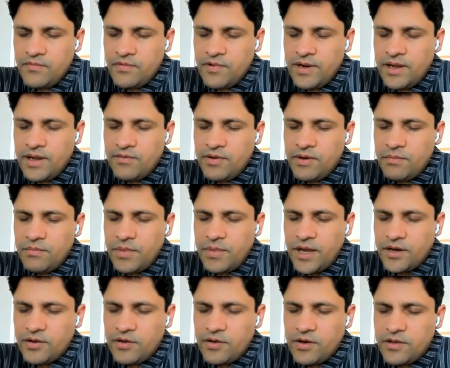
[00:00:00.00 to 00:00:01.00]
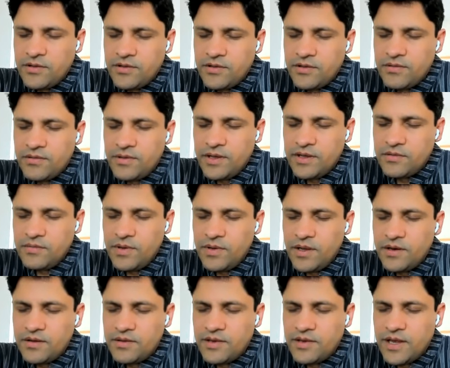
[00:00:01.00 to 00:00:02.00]
will have an impact on us as we
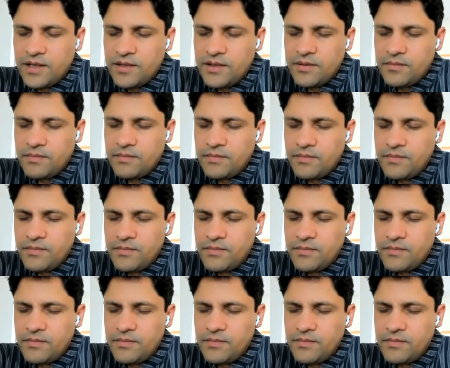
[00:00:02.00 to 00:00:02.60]
understand them.